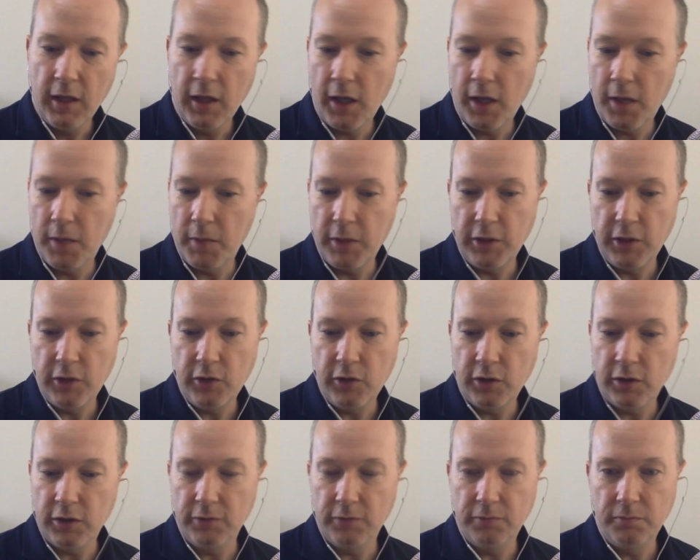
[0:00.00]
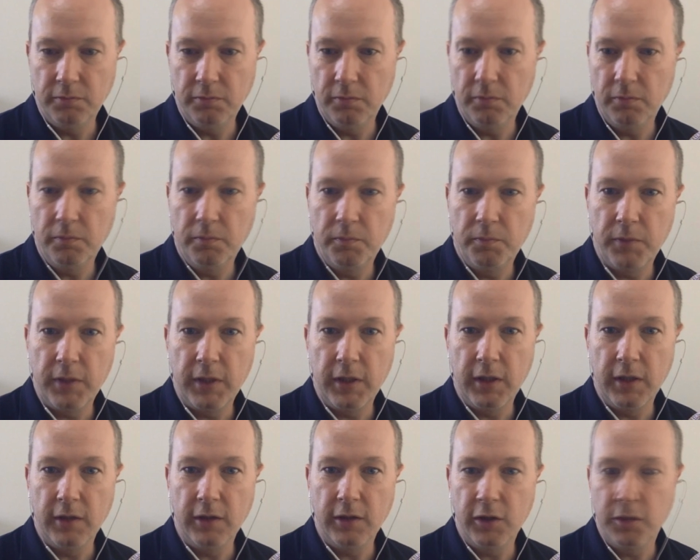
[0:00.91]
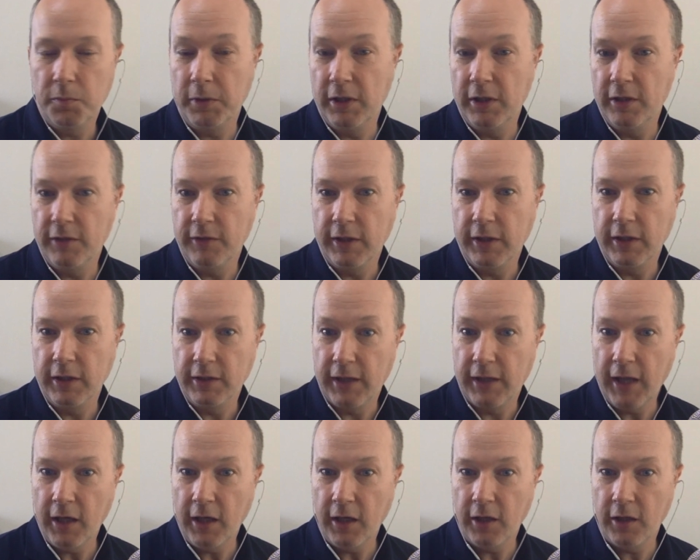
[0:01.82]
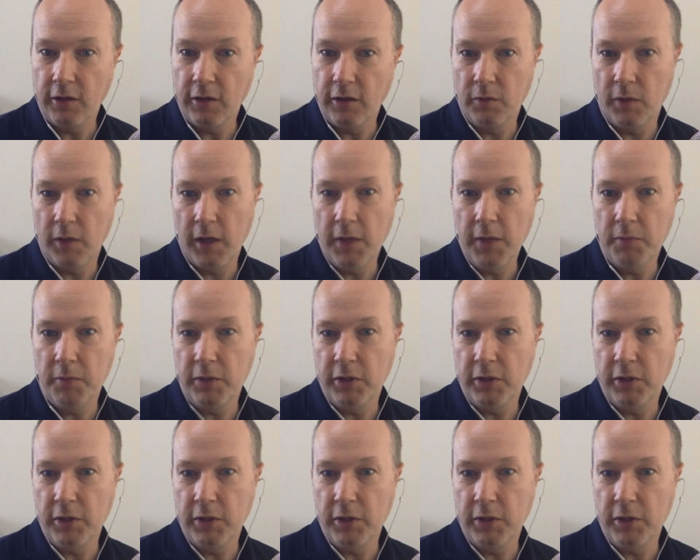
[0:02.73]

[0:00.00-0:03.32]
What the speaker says: I mean, you could be living in Canada, right?